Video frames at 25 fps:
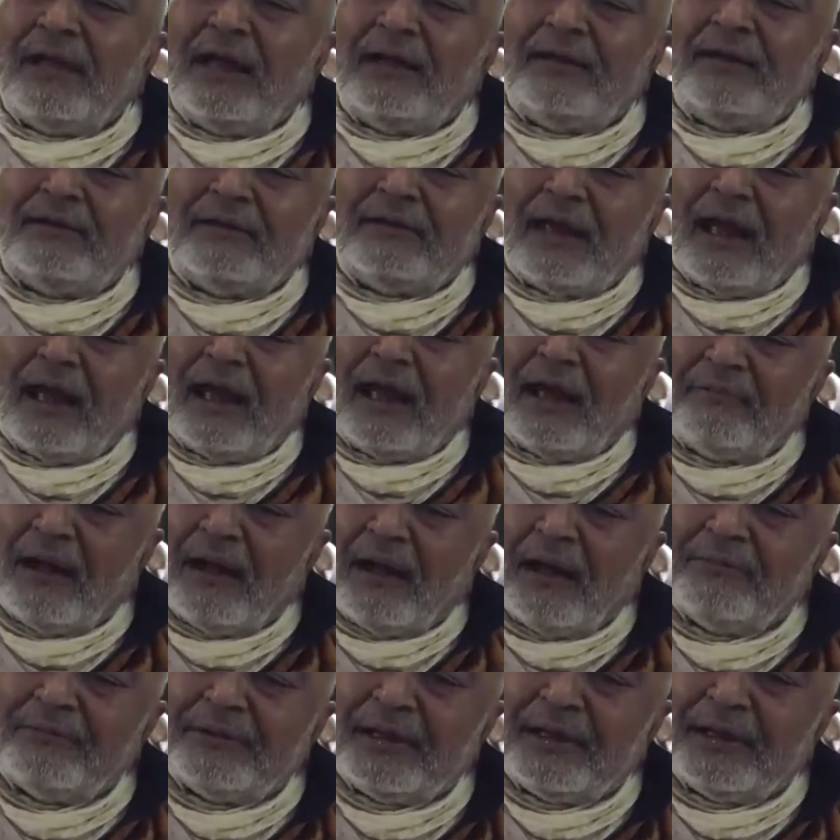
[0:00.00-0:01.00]
that time
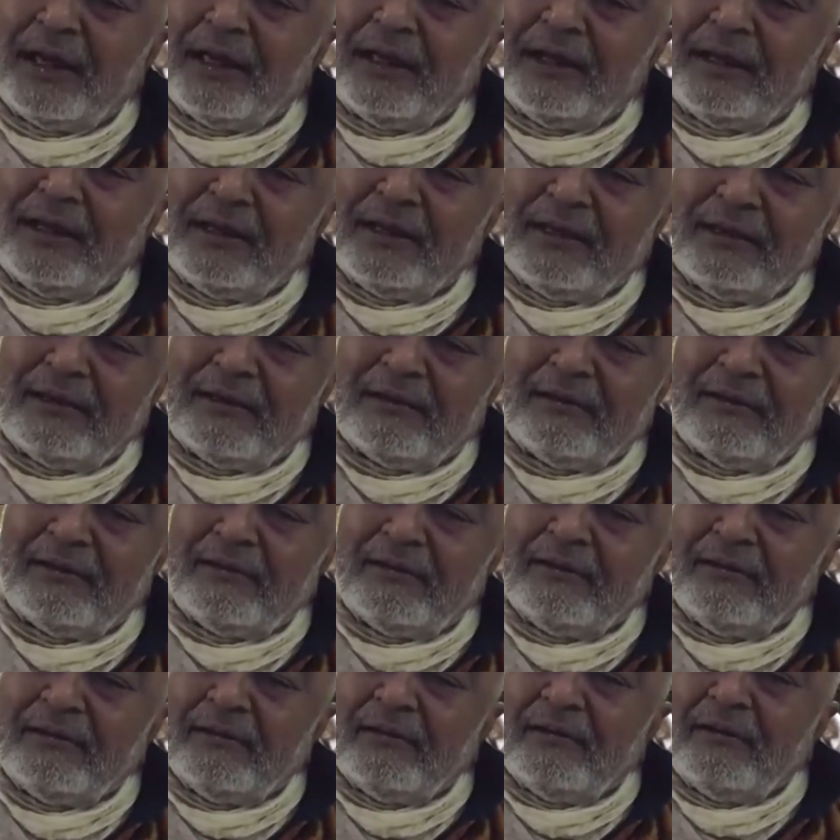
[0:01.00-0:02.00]
I'm caring.
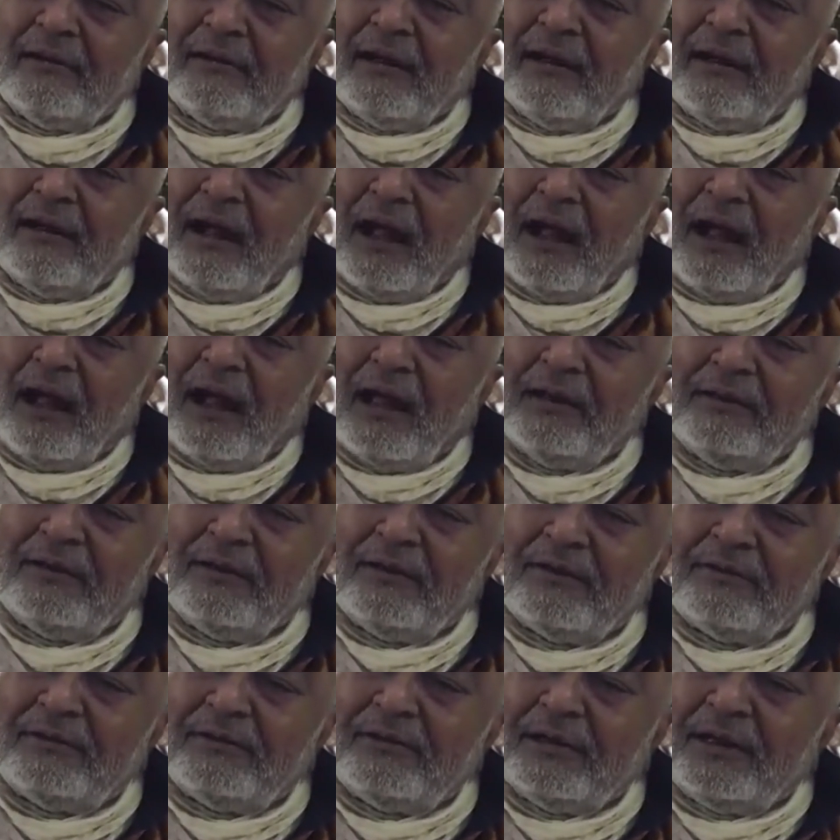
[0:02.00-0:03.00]
I
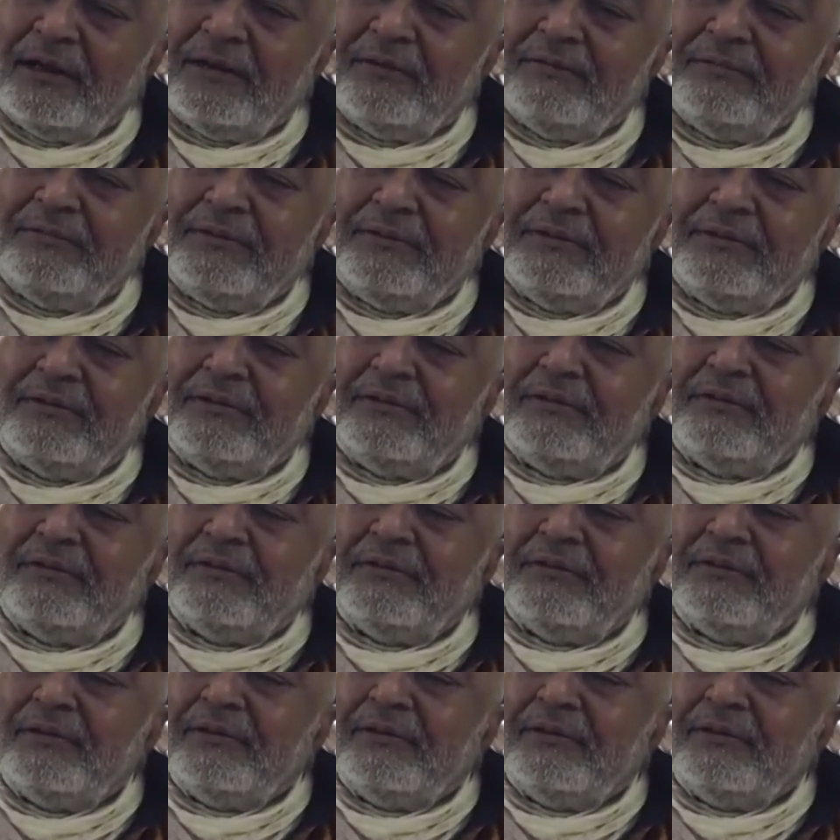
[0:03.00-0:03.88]
don't give you